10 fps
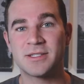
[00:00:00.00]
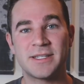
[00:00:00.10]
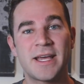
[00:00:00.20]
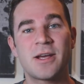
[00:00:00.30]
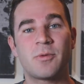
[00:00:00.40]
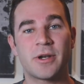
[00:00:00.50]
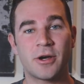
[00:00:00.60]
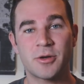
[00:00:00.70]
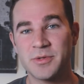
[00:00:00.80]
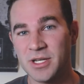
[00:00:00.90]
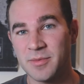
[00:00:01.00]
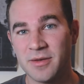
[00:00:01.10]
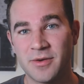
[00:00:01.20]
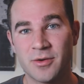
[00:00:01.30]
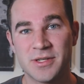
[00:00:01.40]
Today, 100% of my
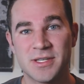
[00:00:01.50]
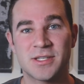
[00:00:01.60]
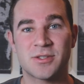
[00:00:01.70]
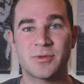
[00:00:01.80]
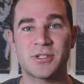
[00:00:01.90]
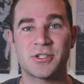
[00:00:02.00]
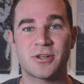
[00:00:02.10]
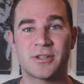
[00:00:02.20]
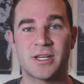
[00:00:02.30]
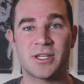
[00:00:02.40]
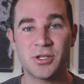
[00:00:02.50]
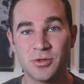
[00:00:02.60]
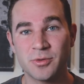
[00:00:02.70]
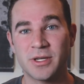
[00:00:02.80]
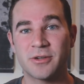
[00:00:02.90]
focus is to ensure that
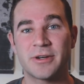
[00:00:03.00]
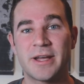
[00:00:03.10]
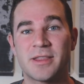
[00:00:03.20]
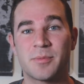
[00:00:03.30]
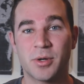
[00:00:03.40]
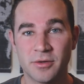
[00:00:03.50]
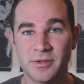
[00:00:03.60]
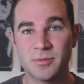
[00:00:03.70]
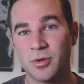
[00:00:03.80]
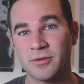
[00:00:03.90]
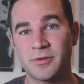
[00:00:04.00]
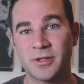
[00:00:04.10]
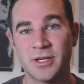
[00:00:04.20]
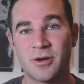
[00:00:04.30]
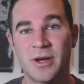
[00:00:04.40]
you can create the perfect
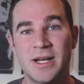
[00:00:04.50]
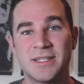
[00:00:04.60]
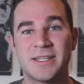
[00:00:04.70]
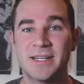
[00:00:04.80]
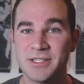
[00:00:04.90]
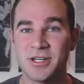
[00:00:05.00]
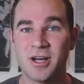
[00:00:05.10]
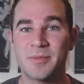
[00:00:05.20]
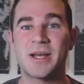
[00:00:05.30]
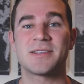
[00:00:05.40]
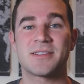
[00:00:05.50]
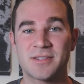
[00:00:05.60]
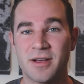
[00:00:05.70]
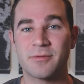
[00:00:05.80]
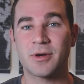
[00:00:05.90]
portfolio to get a job as a
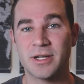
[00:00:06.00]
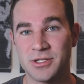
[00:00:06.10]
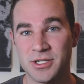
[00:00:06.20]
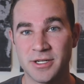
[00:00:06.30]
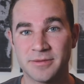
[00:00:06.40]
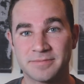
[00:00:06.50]
software engineer.